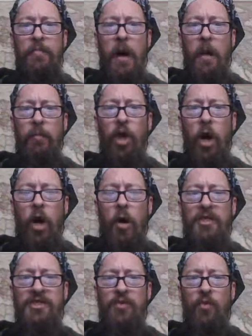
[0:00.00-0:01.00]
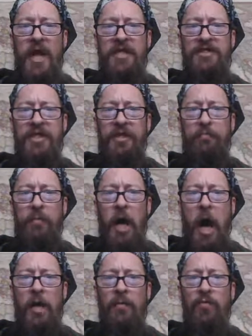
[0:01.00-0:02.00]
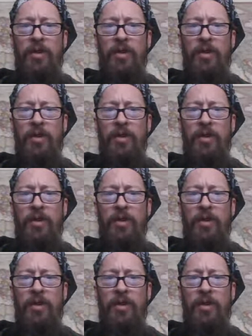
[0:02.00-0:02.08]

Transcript: The pebble always waits at the bottom,